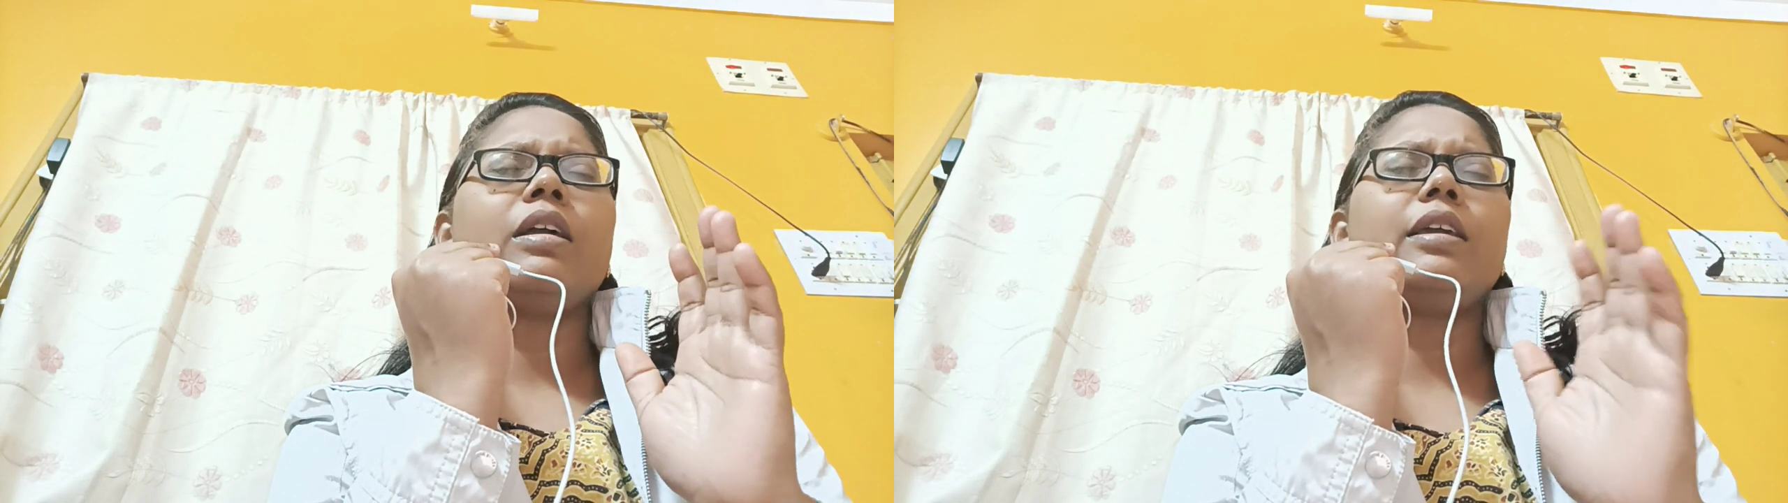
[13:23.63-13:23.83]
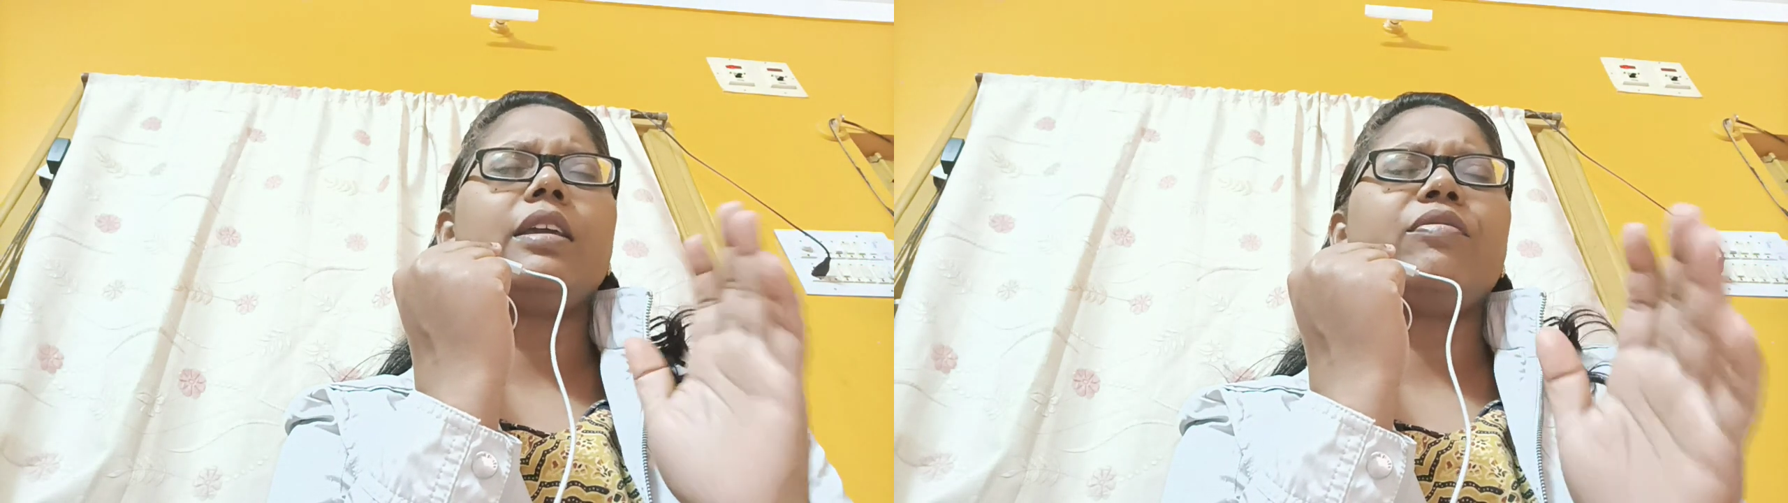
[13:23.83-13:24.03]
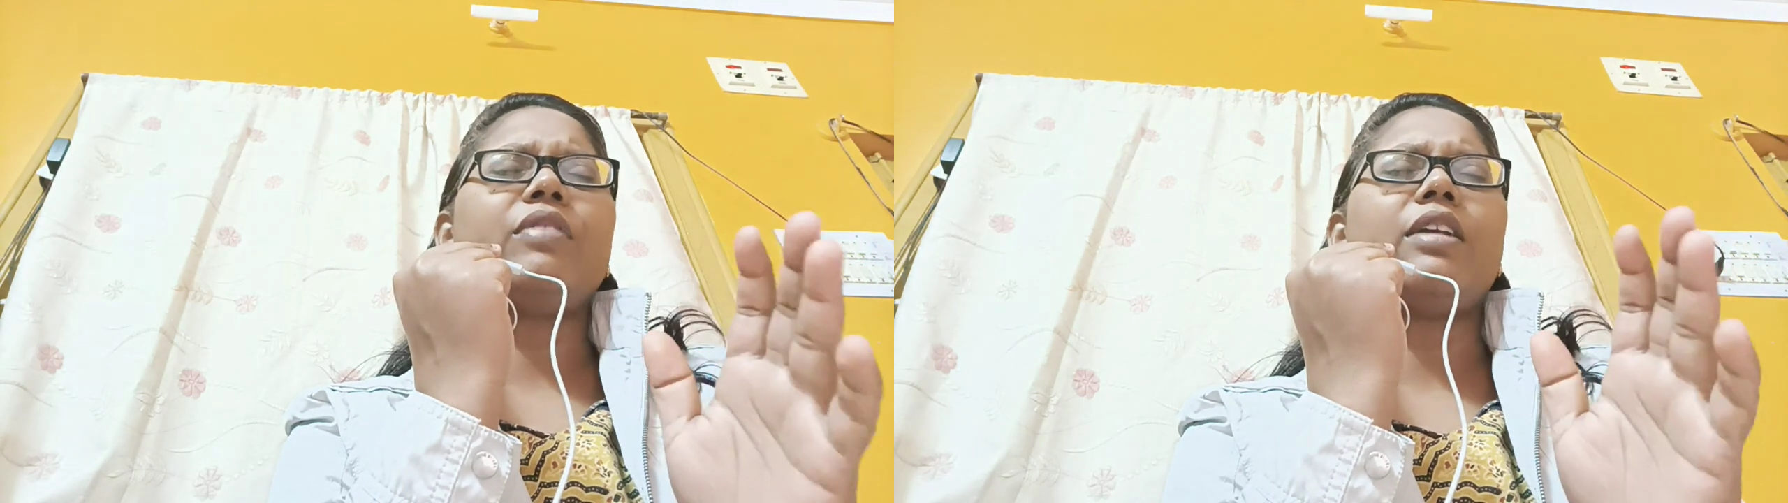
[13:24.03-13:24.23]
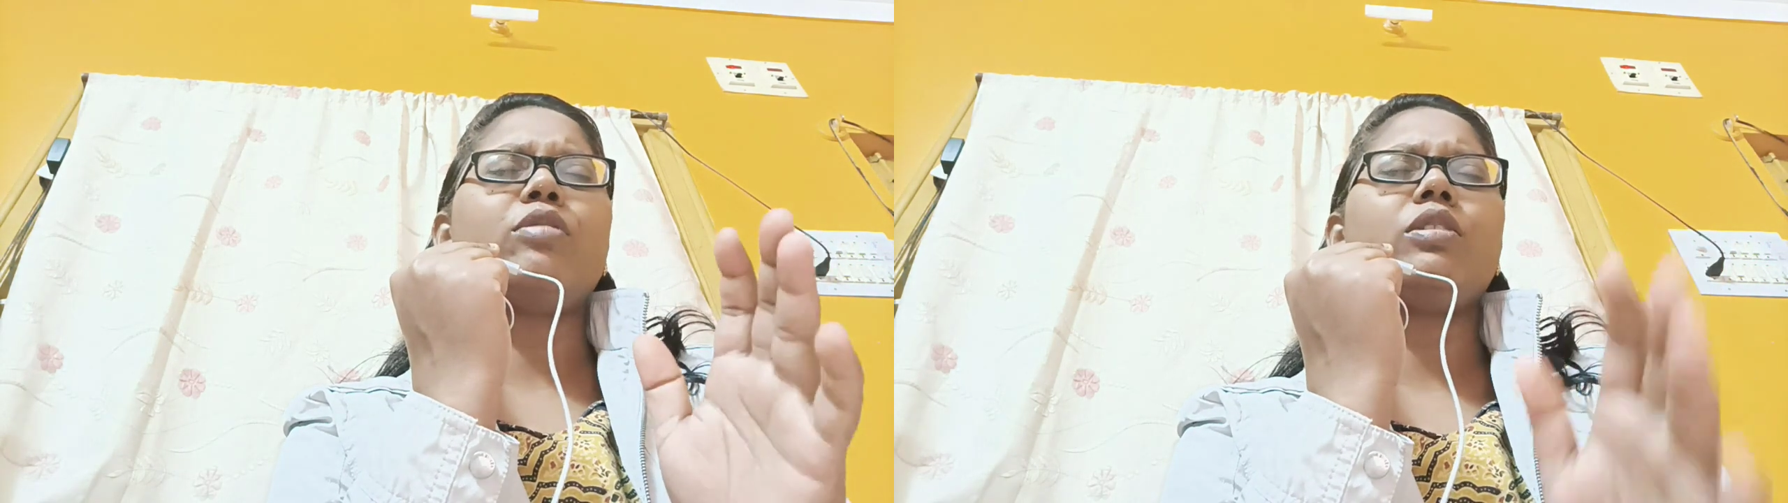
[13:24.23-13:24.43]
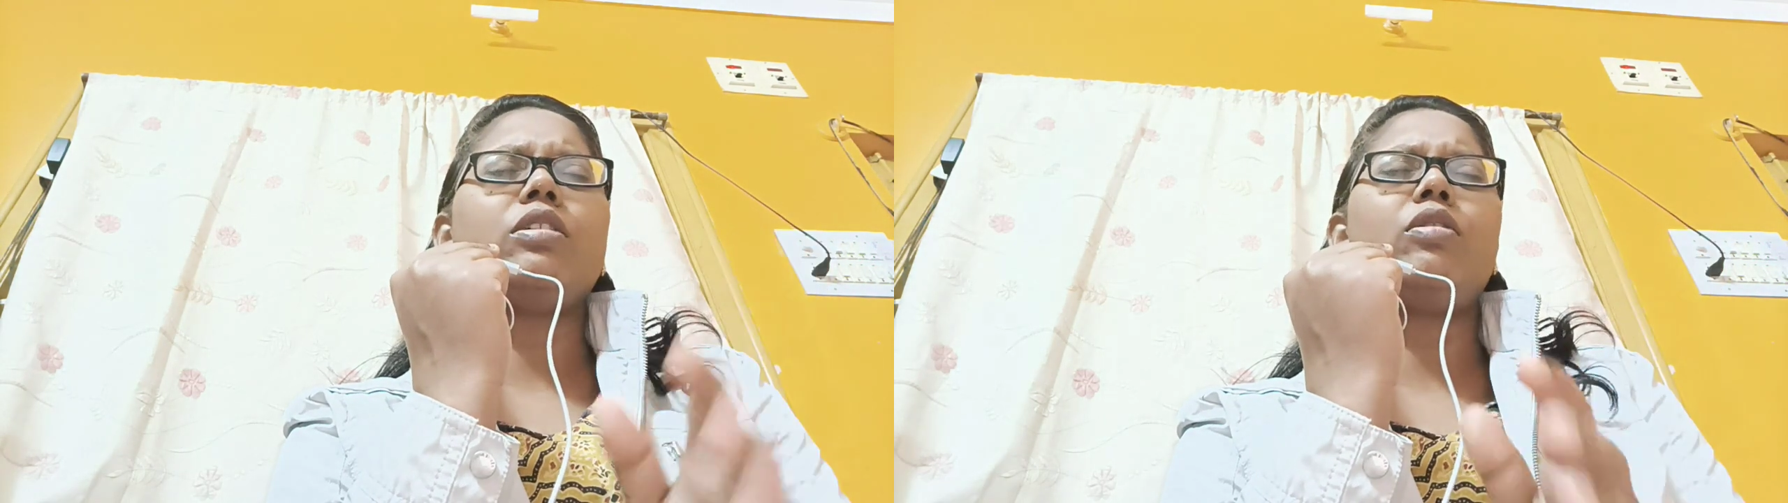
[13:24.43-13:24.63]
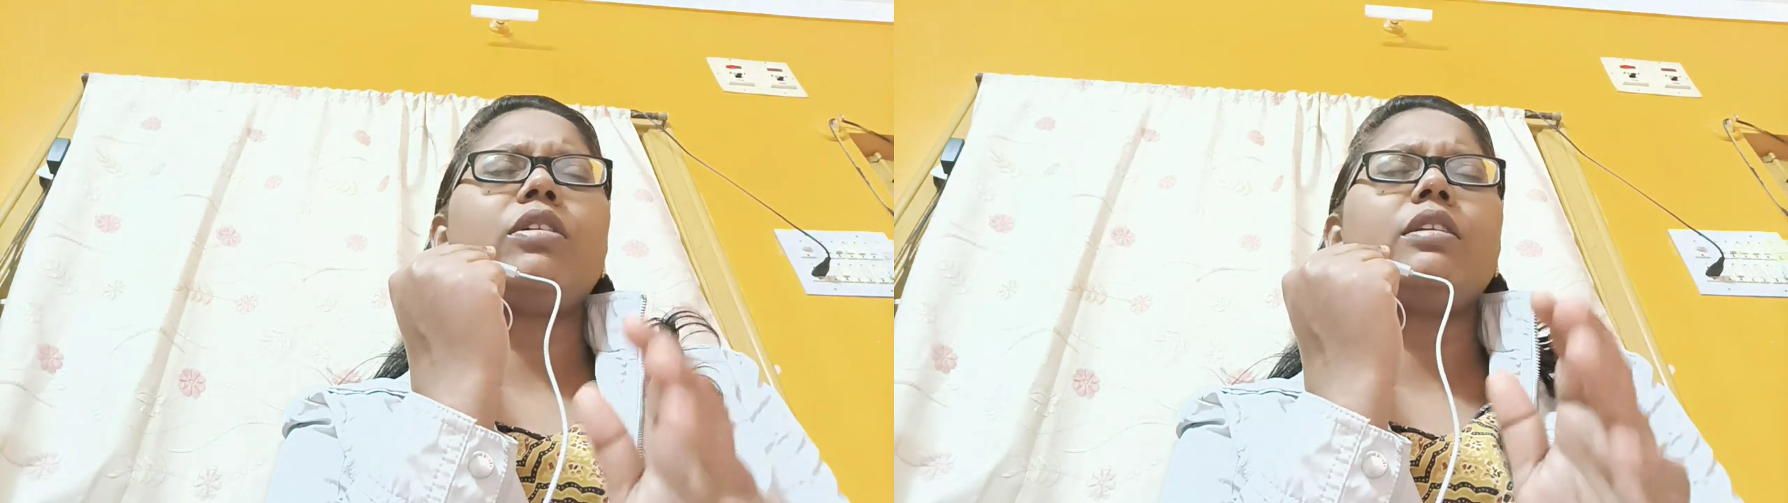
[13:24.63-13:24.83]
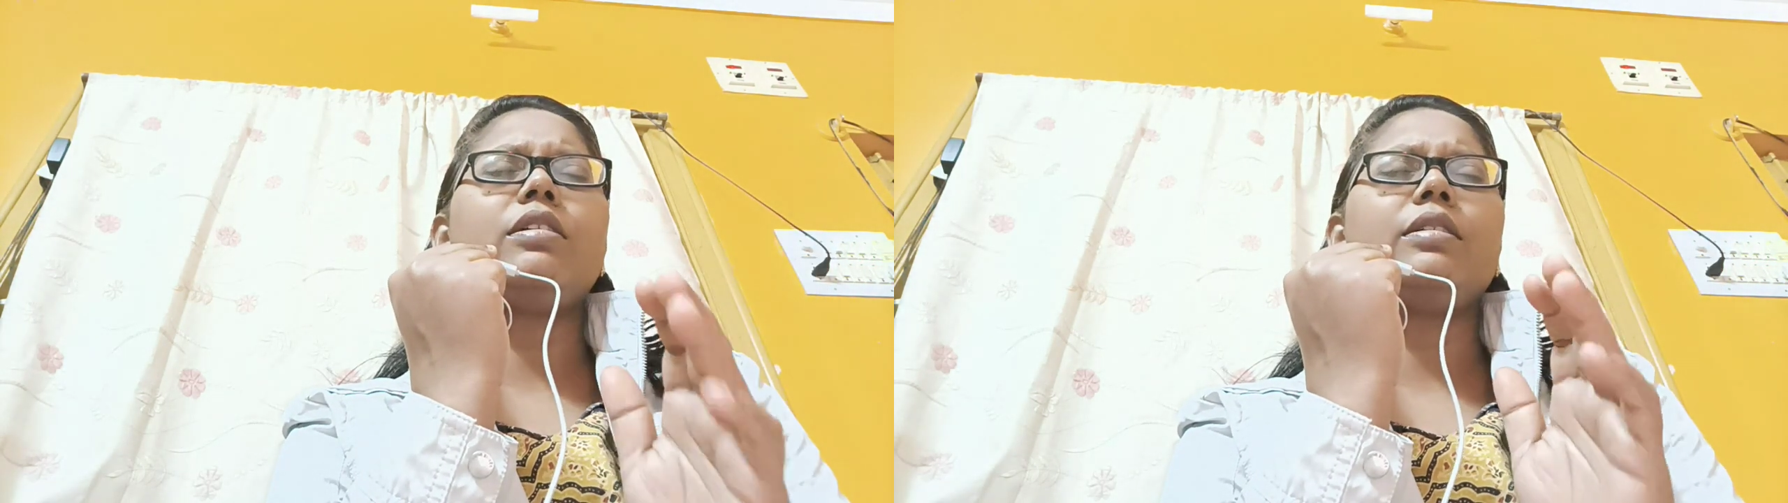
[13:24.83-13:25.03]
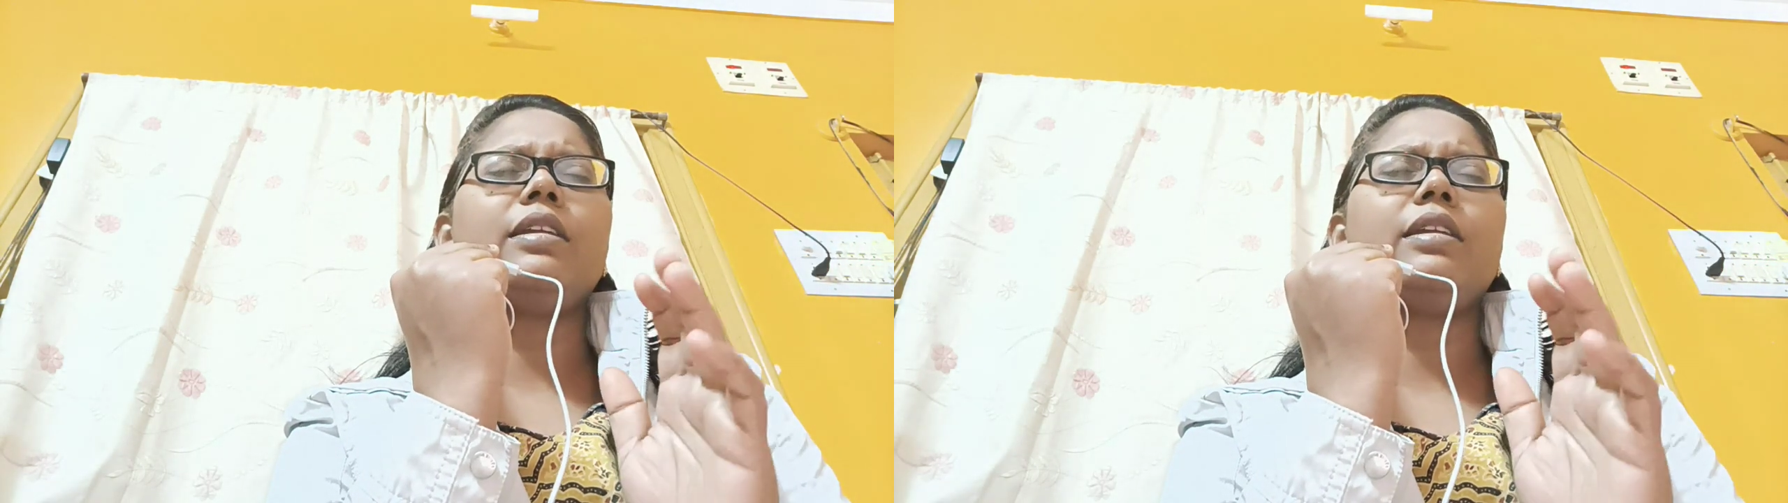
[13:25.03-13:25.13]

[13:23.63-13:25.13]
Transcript: King Pharaoh, Lord.